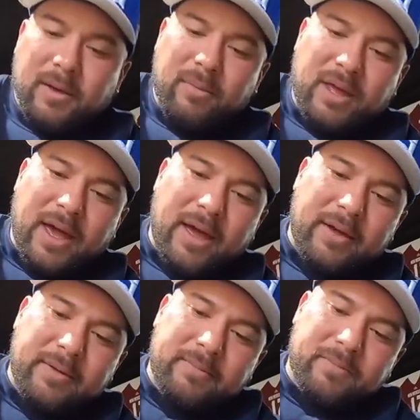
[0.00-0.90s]
But yeah,
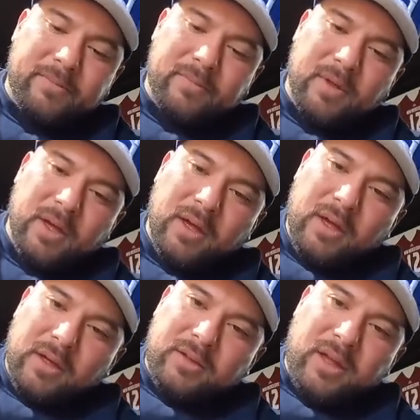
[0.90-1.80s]

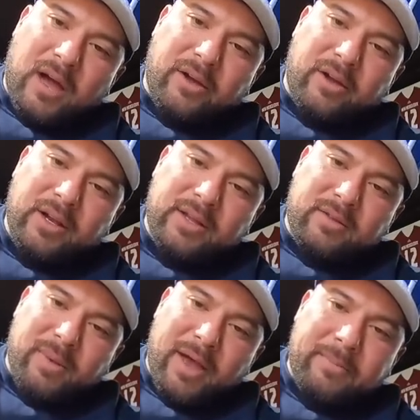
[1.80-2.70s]
soccer cleats, man.